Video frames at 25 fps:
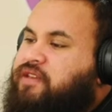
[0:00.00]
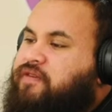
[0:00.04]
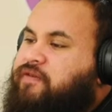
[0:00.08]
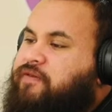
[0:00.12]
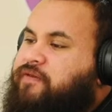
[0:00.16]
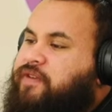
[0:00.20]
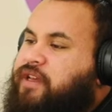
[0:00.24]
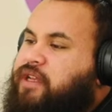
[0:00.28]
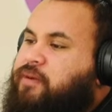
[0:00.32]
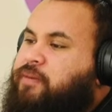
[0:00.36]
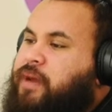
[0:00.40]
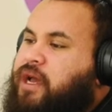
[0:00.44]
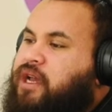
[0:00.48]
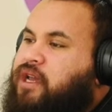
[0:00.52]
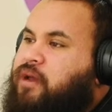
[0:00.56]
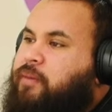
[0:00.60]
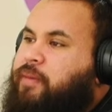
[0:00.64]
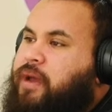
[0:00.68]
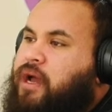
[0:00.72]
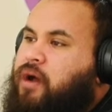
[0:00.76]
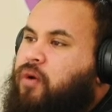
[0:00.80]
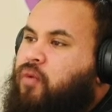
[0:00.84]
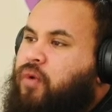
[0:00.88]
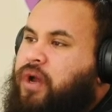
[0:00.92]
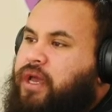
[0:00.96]
feedback
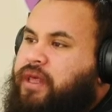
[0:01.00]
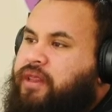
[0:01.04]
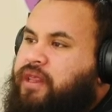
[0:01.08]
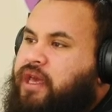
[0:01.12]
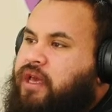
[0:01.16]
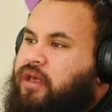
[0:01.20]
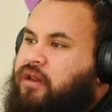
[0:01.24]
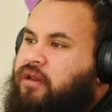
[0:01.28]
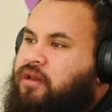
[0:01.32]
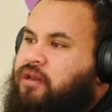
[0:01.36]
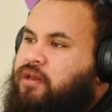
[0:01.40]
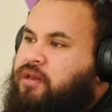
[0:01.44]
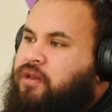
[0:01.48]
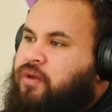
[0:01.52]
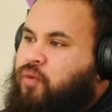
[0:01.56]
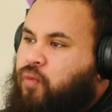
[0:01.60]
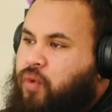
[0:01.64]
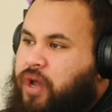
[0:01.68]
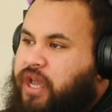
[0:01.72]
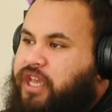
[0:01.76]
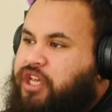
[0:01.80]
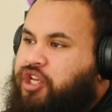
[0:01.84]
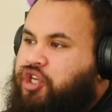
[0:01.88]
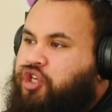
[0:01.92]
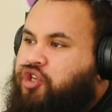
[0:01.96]
about
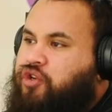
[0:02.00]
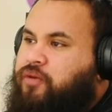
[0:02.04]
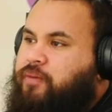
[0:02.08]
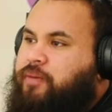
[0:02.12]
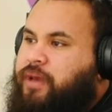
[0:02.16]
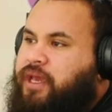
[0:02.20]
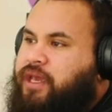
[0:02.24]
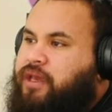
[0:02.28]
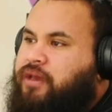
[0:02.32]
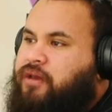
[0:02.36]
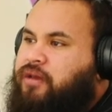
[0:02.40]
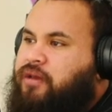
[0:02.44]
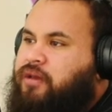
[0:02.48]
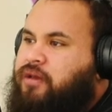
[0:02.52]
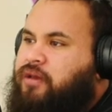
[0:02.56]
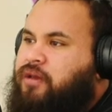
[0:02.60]
where you should be,